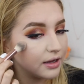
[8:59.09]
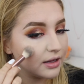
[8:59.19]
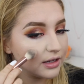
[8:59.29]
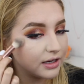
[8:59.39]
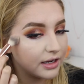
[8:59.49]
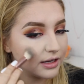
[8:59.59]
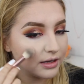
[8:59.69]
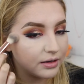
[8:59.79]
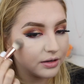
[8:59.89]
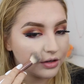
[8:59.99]
And then I
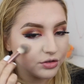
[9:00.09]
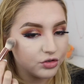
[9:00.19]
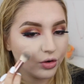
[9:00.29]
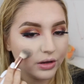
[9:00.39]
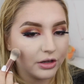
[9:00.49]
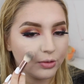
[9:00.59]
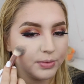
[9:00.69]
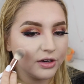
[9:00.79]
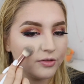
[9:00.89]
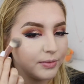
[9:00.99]
can show a little
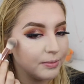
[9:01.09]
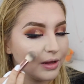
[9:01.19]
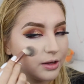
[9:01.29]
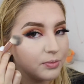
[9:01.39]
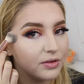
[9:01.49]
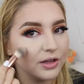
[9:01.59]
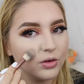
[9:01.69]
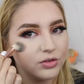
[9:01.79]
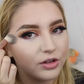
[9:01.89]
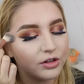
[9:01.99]
bit of my makeup
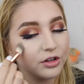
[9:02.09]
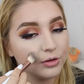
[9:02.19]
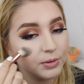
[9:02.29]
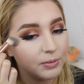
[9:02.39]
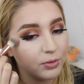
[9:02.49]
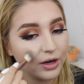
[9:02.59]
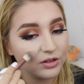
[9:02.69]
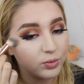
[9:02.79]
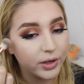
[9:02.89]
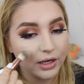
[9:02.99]
skills on other people
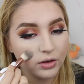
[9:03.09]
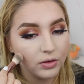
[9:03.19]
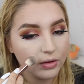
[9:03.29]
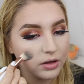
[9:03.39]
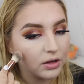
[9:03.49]
as well.